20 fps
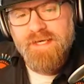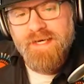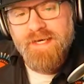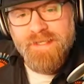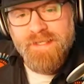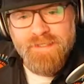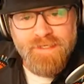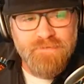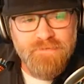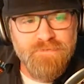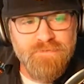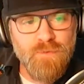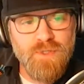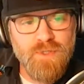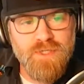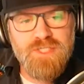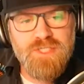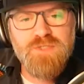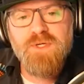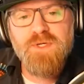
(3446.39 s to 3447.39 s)
And then if you
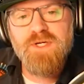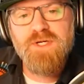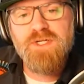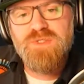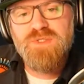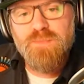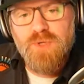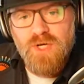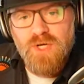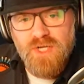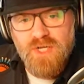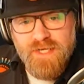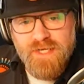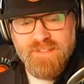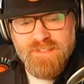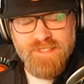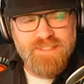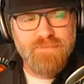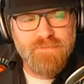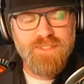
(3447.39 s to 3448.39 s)
want to experience the
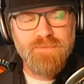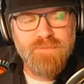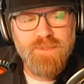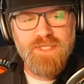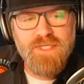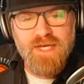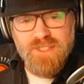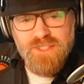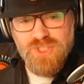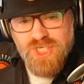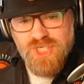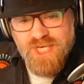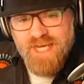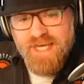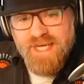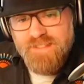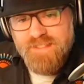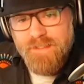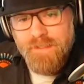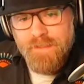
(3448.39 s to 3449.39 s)
product,
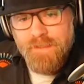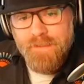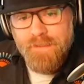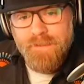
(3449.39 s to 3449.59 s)
XMTP.chat,